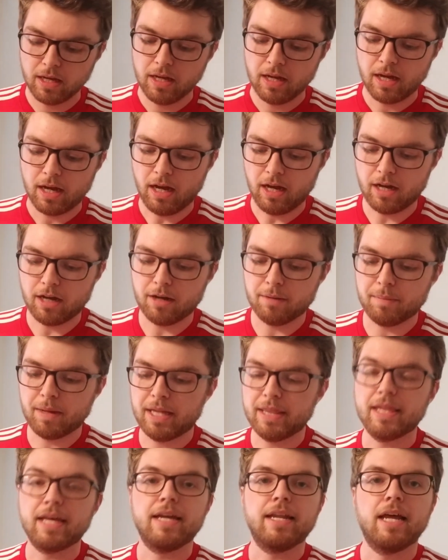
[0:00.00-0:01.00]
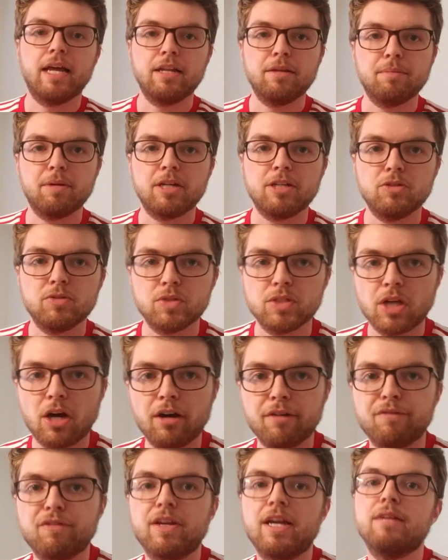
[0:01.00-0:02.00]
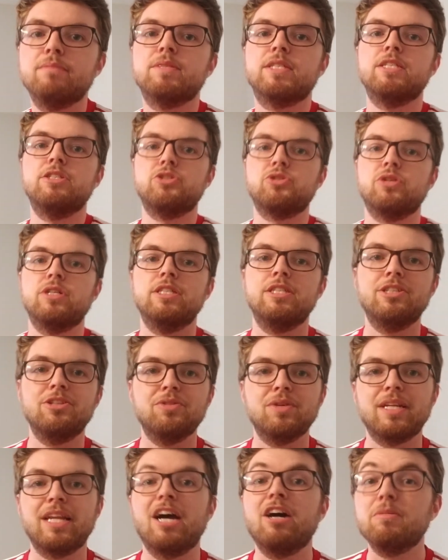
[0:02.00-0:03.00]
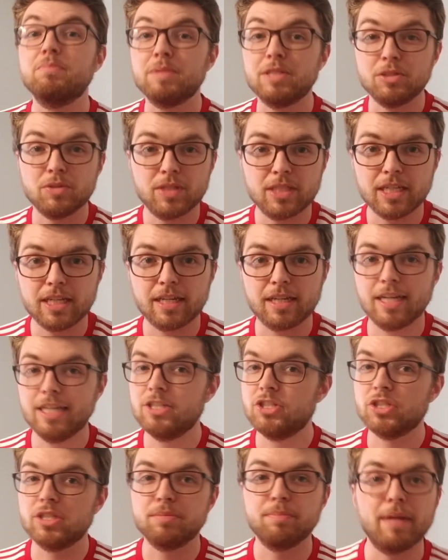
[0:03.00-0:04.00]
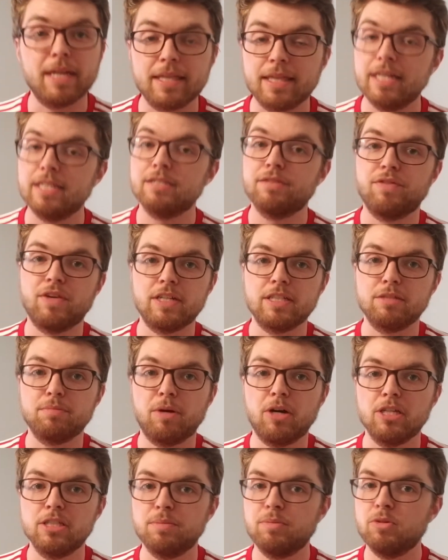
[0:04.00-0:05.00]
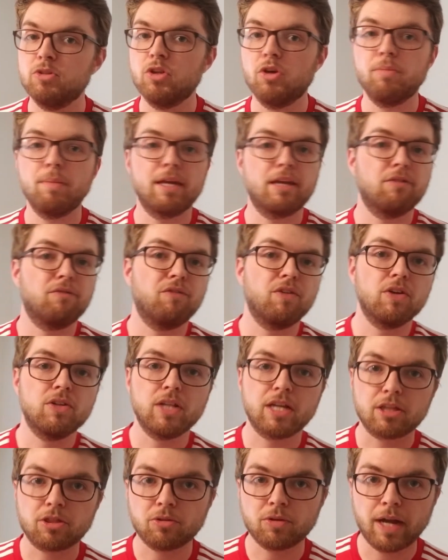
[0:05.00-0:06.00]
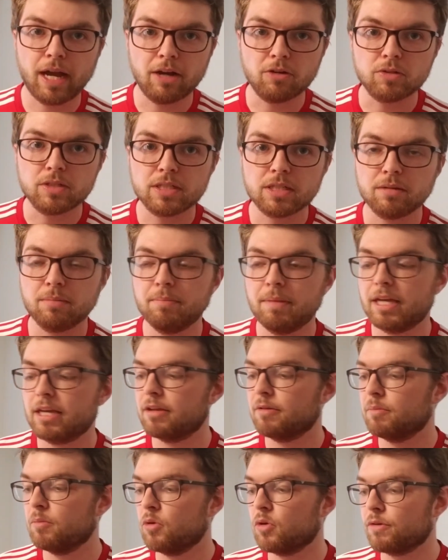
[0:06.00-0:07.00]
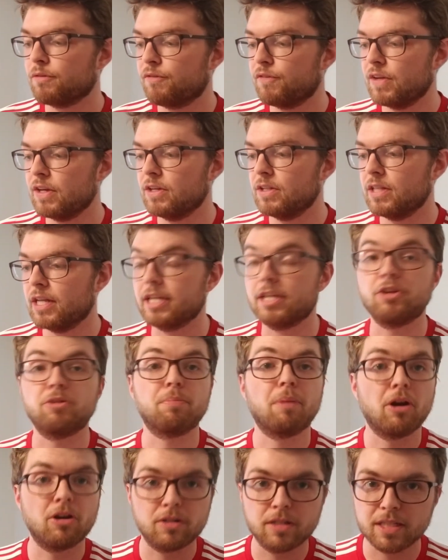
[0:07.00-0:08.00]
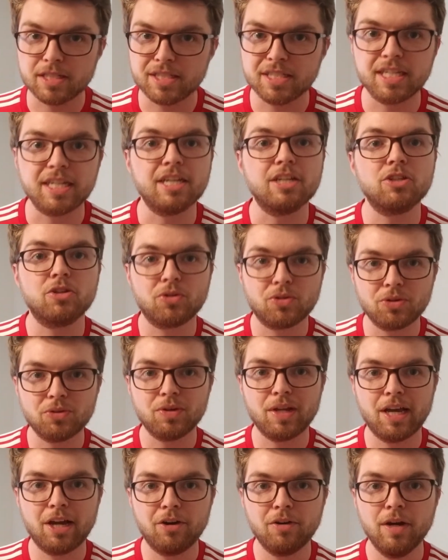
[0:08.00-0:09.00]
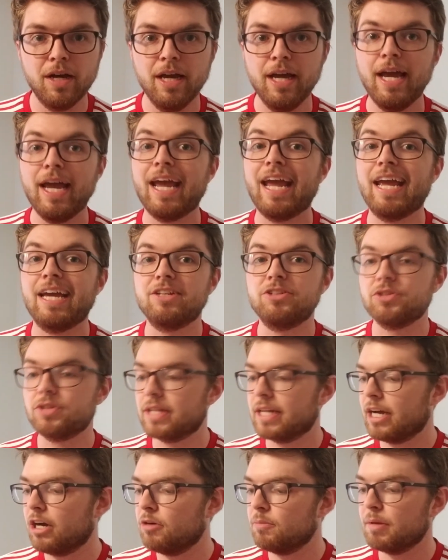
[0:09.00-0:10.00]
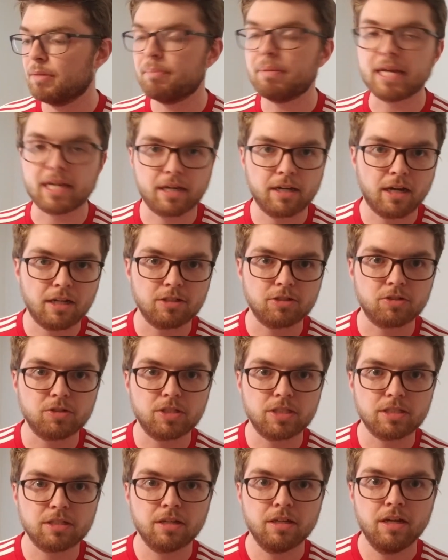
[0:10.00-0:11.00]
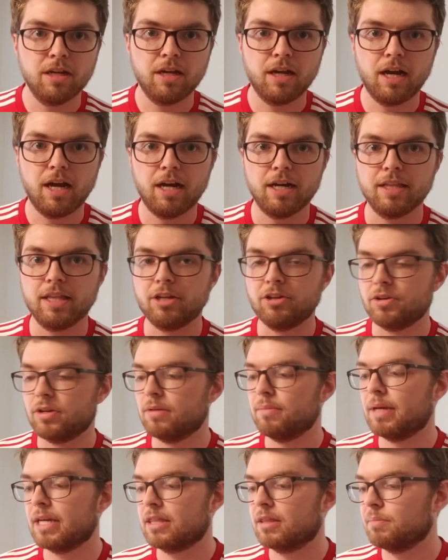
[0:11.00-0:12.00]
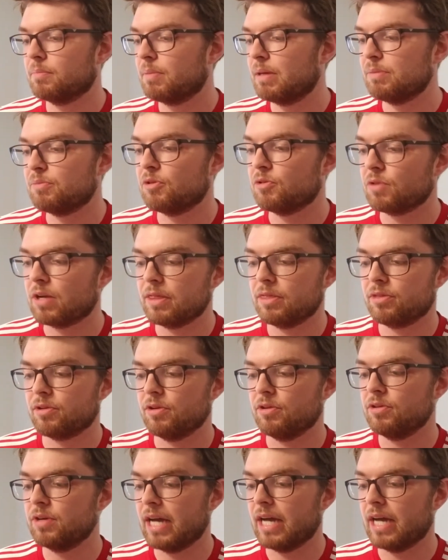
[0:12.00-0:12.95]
And then anybody who's off comes and joins you and helps you sing, and just make that as fun as possible. Don't make it feel like they're out. Make it more feel like you're part of the singing crew now, and you're going to help me pick colors that you're going to make the people run through.